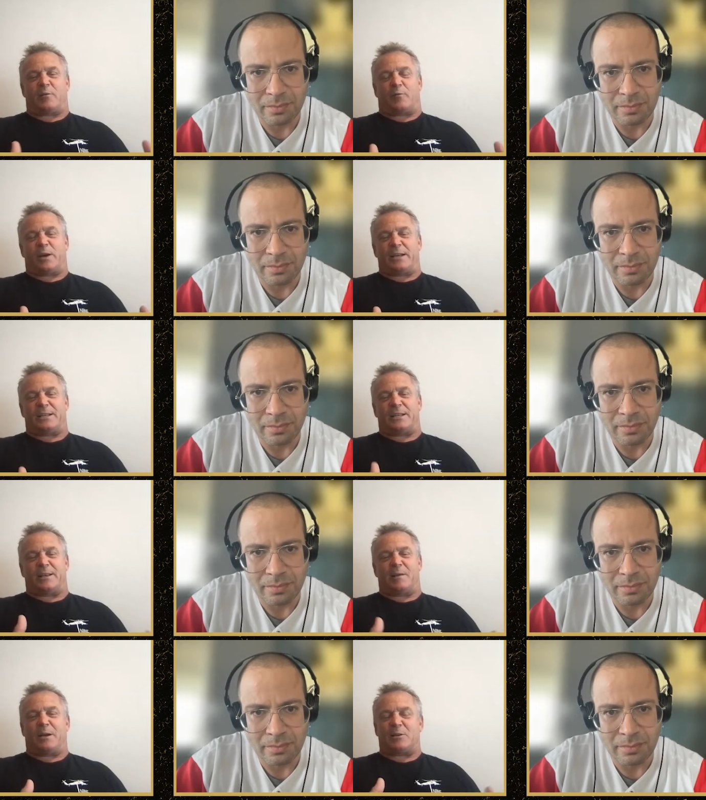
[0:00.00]
Speaker 1: or free agency
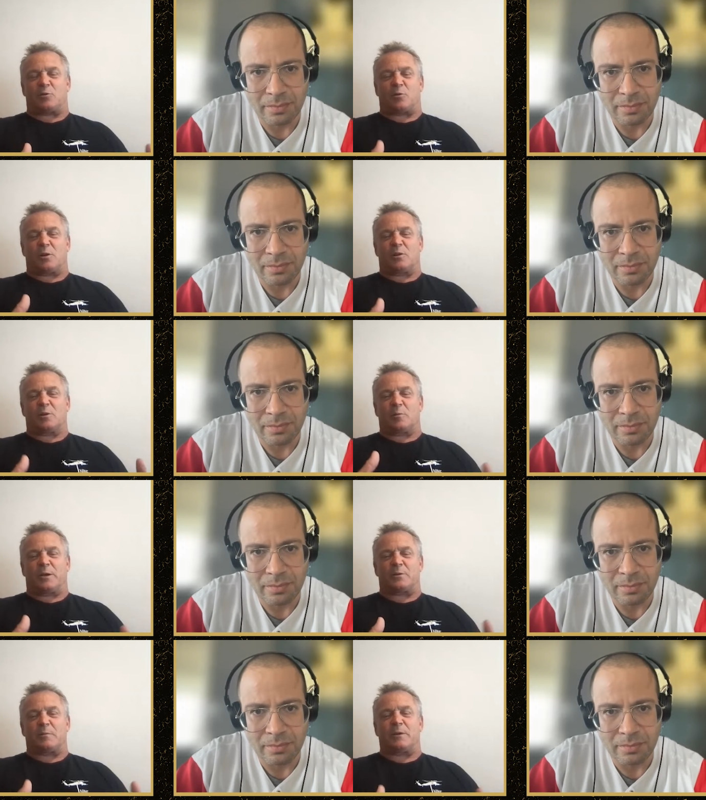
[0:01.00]
they might struggle a little bit
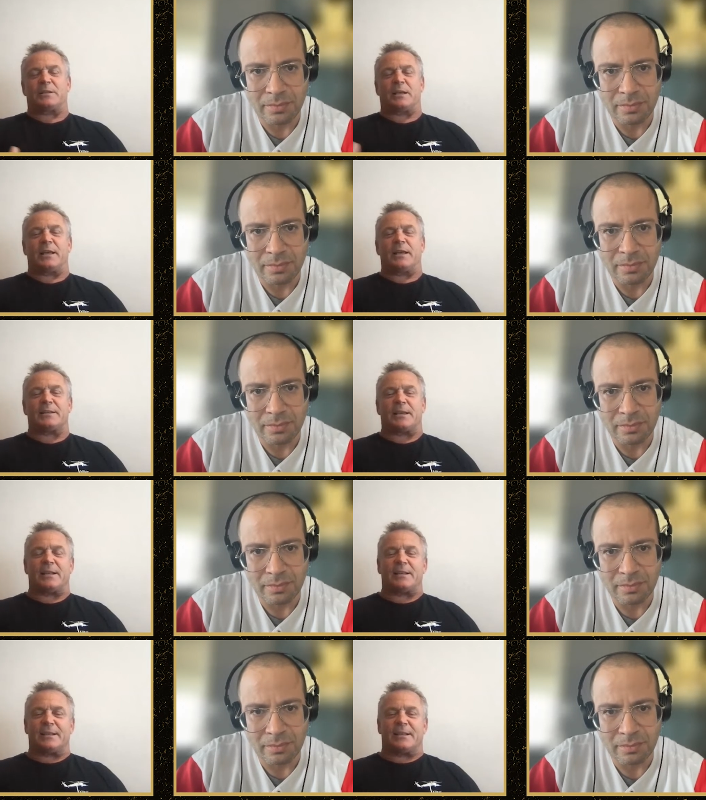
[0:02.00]
or something it's a, it's that
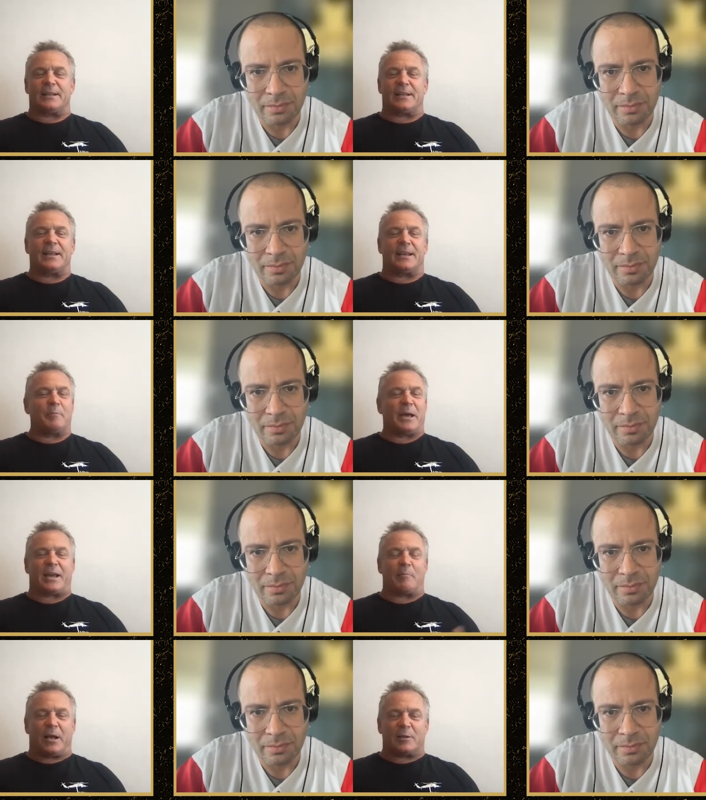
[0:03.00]
then they come
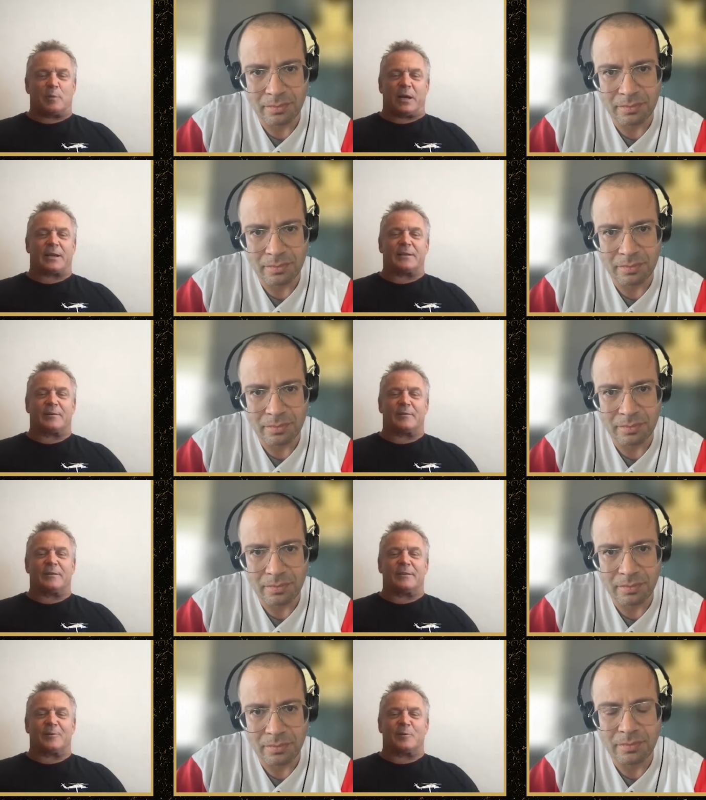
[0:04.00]
back and bounce back and they're
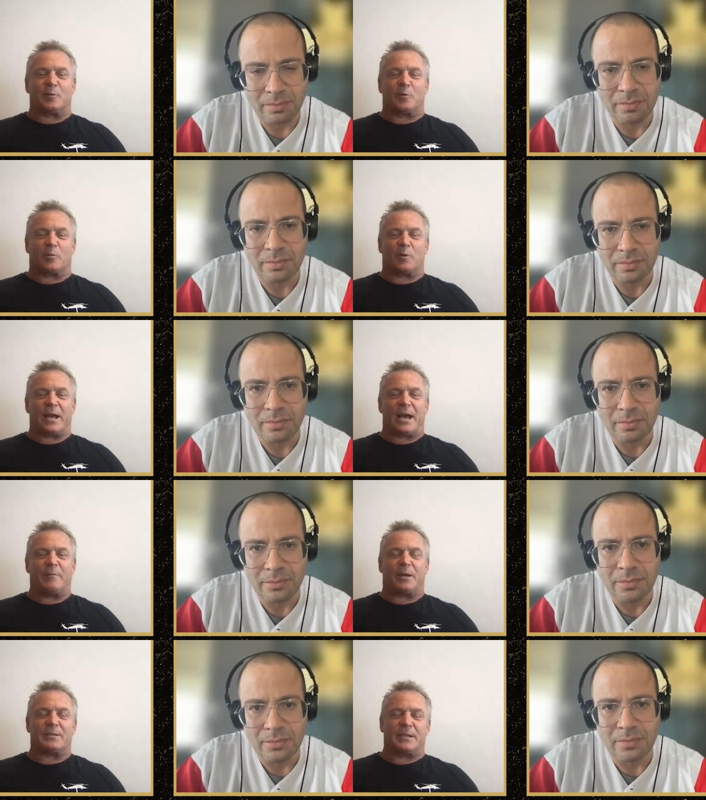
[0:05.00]
they're their normal guy
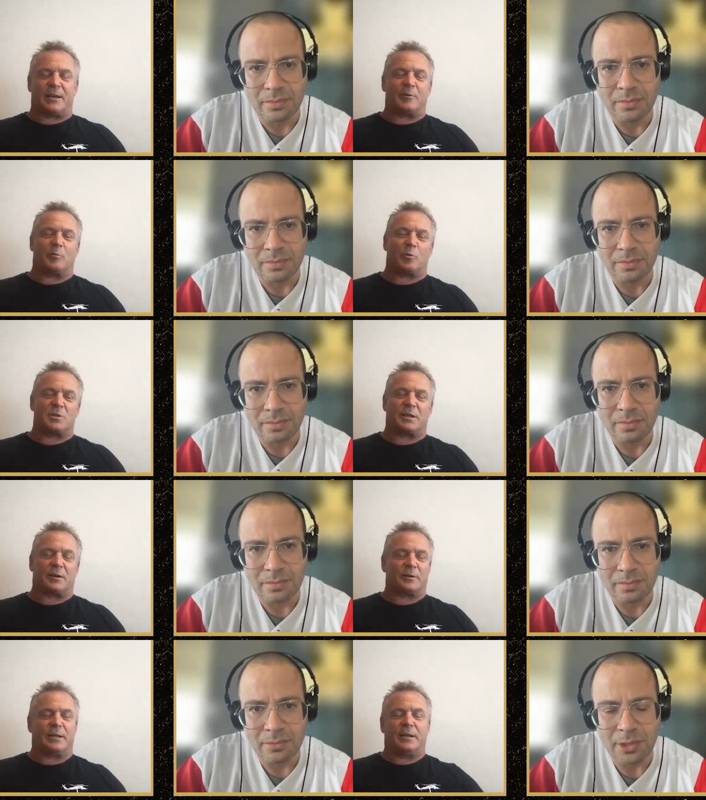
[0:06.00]
because now they're more
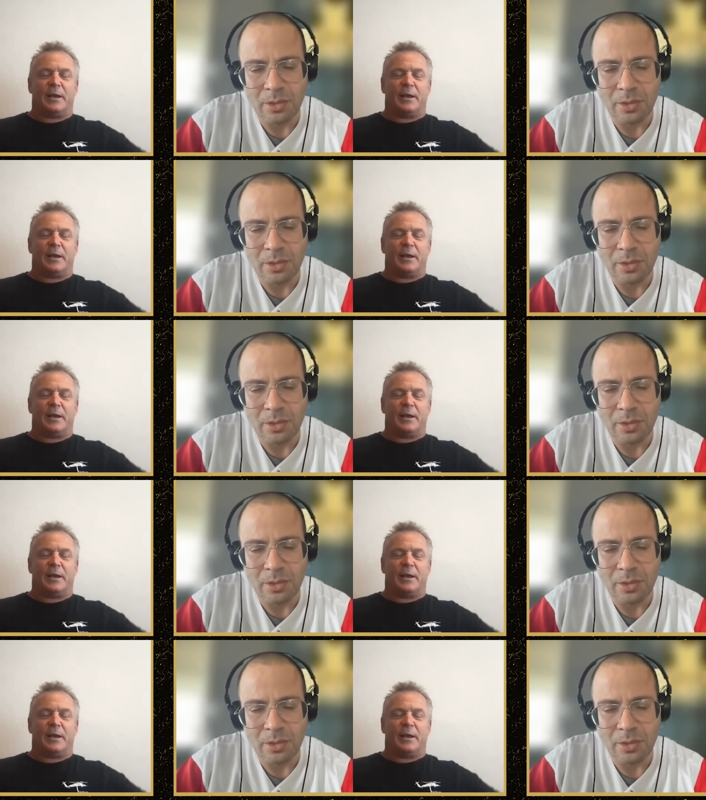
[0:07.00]
settled in.